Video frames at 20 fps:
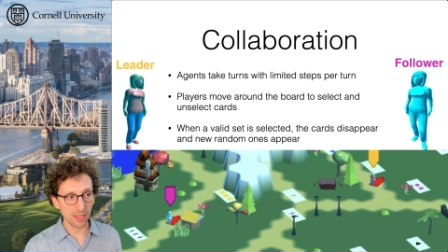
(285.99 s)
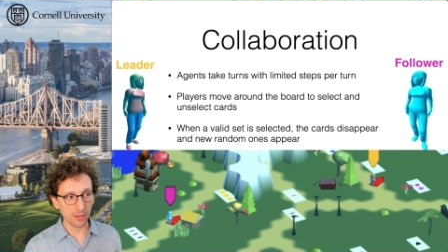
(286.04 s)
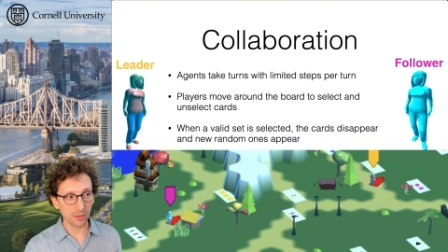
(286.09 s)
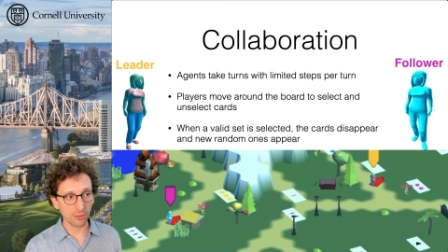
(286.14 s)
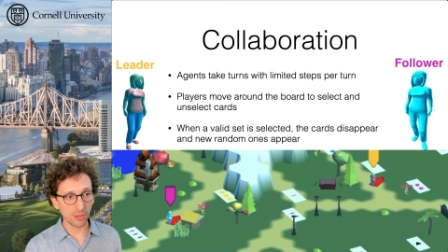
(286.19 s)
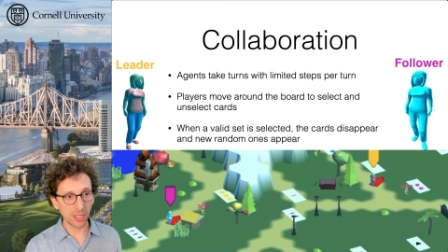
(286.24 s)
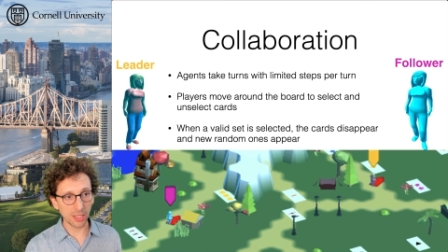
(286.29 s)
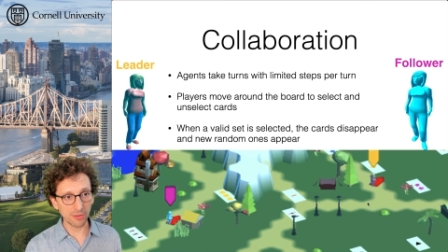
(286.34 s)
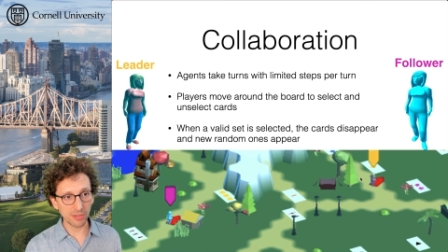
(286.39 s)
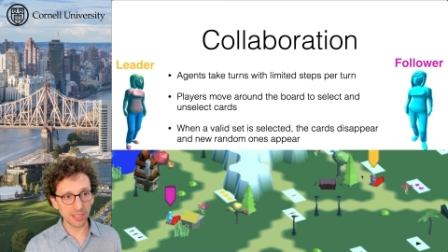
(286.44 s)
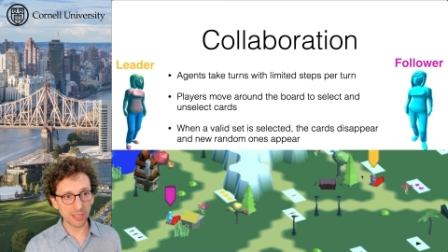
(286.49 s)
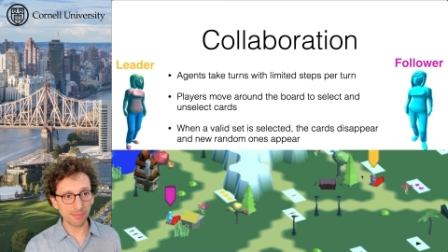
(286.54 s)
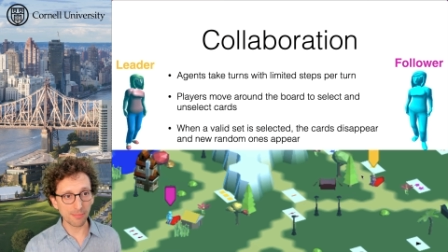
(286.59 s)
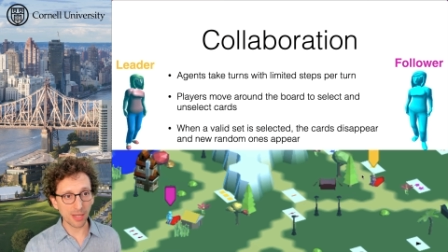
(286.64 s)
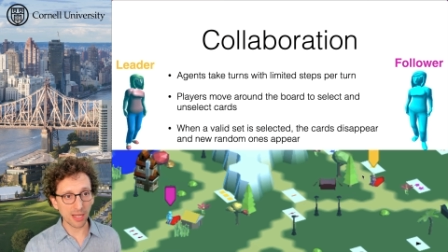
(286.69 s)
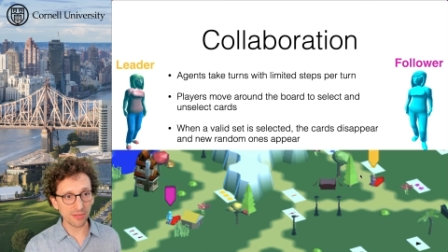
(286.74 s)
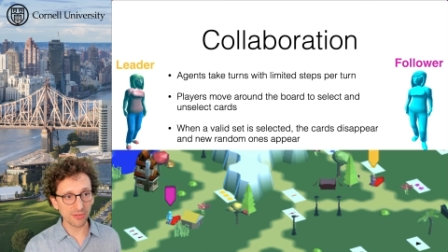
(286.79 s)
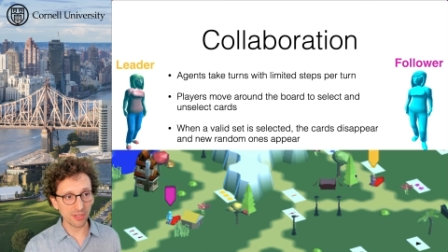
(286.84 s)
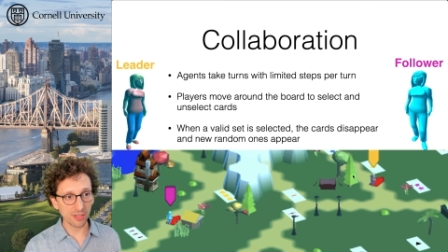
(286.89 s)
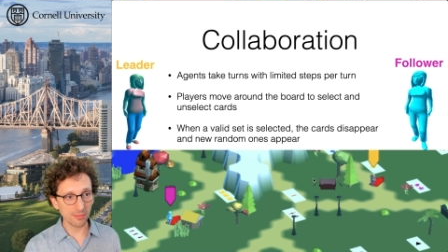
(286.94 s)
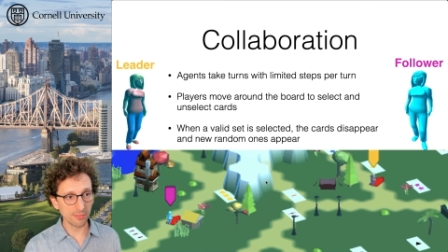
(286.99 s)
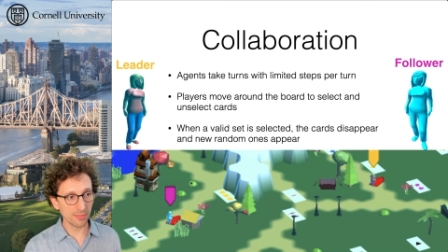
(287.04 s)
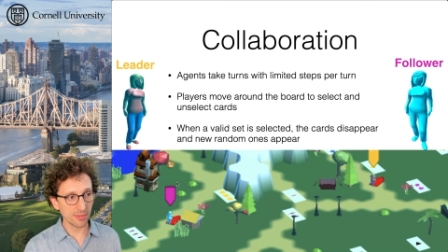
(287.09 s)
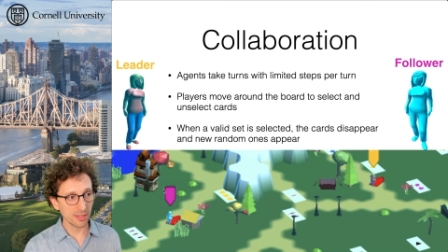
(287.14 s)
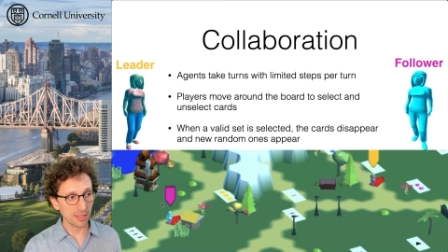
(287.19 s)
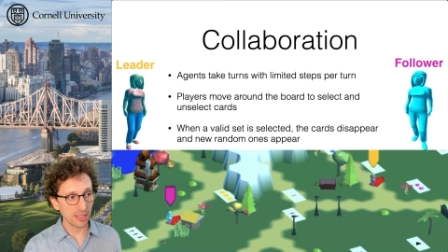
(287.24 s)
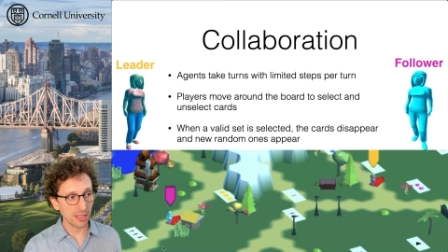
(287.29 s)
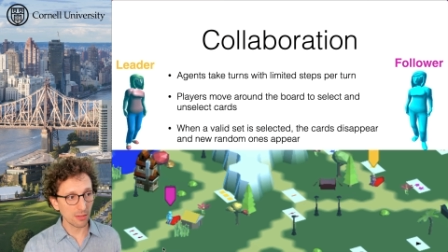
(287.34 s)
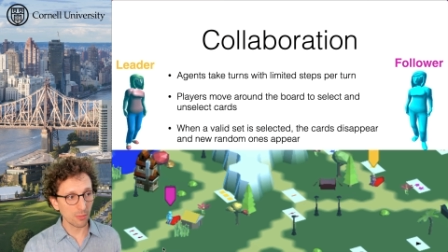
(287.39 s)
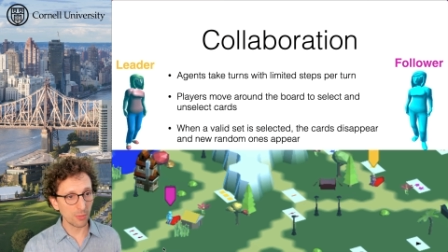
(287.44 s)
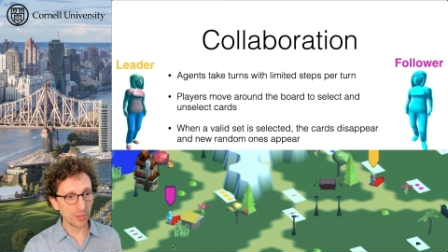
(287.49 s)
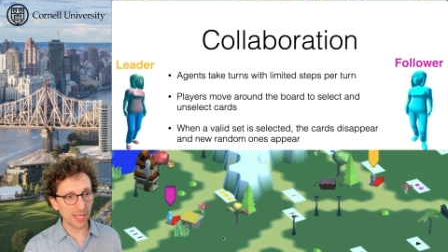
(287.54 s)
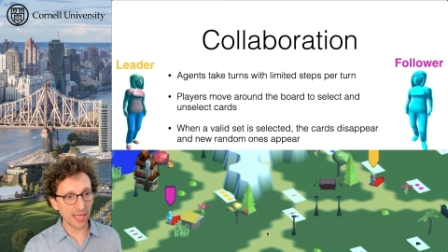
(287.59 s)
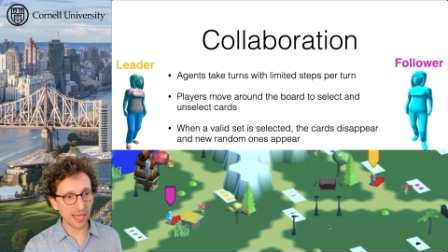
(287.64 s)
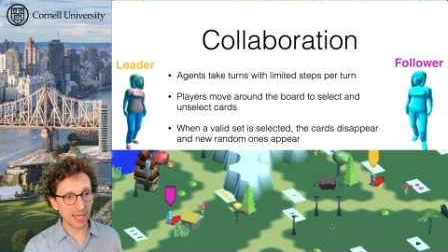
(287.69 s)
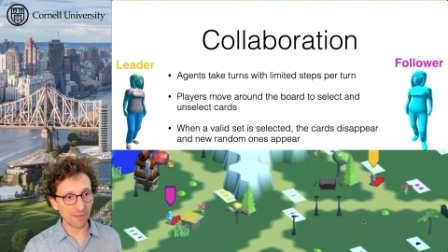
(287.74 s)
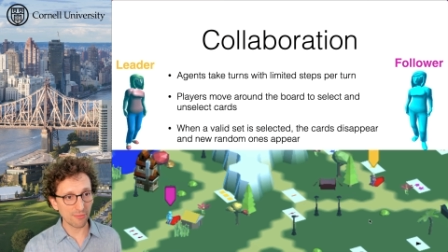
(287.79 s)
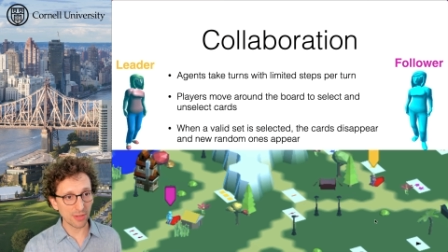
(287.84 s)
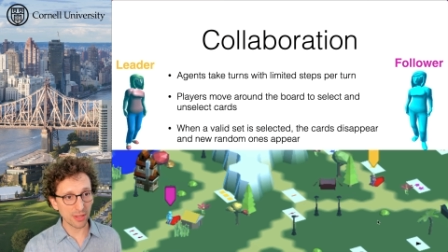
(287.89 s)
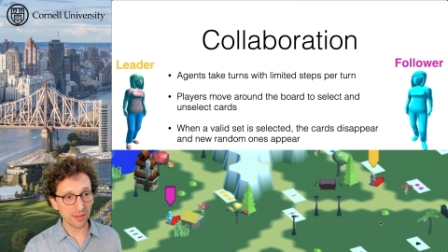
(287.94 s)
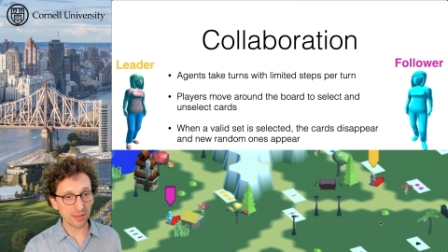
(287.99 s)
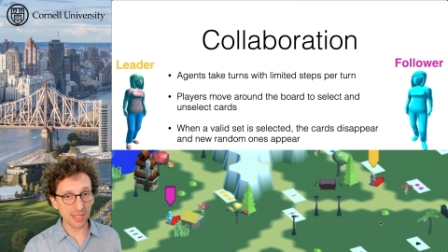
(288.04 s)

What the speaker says: So here at the bottom, we have a